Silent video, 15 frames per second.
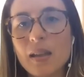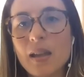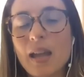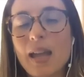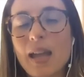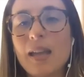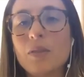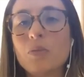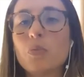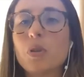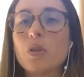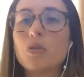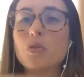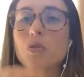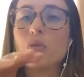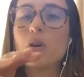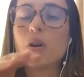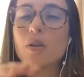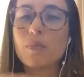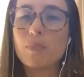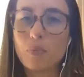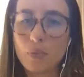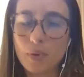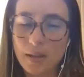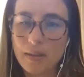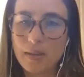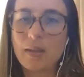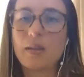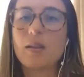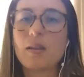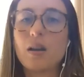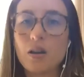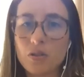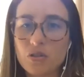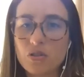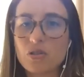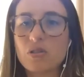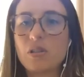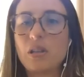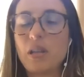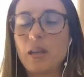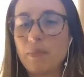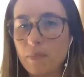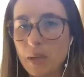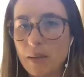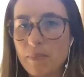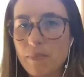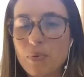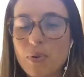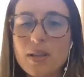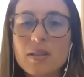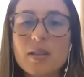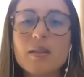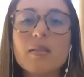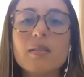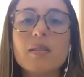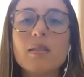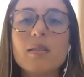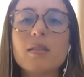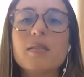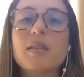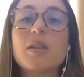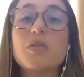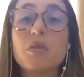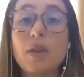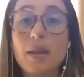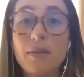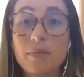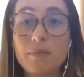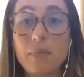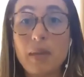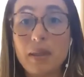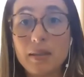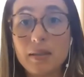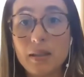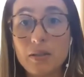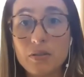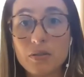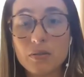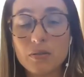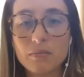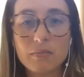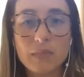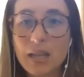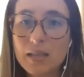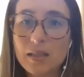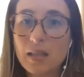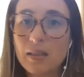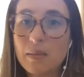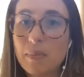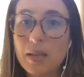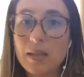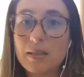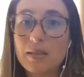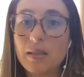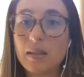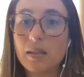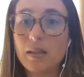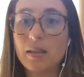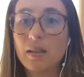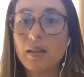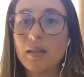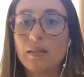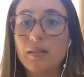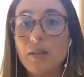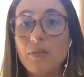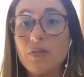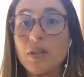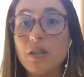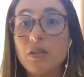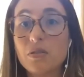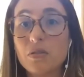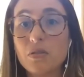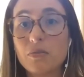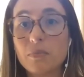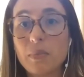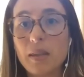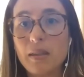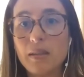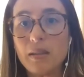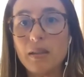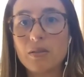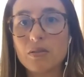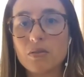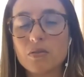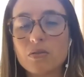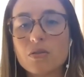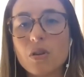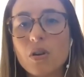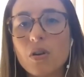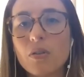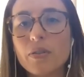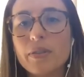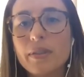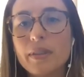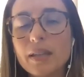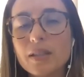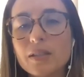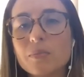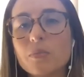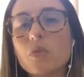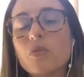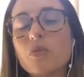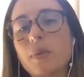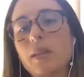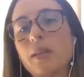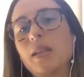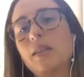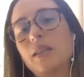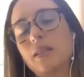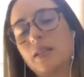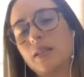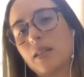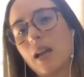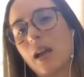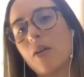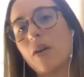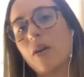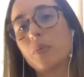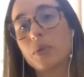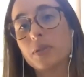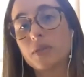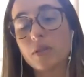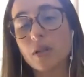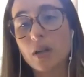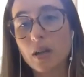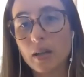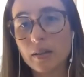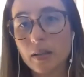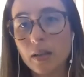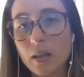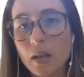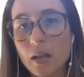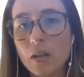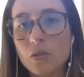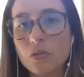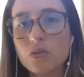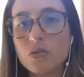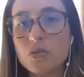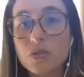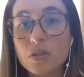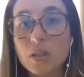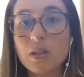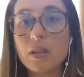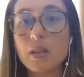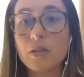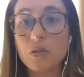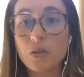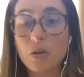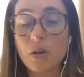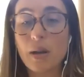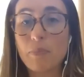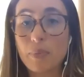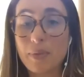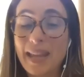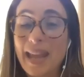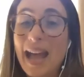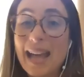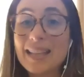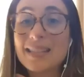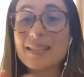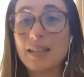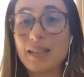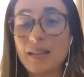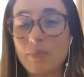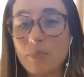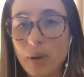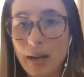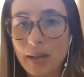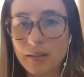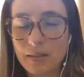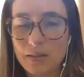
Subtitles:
And when you are breathing consciously and being present, then you get meditation. That's like the basic definition of meditation. So this movement, and this is how I was taught to see the yoga, the asana practice,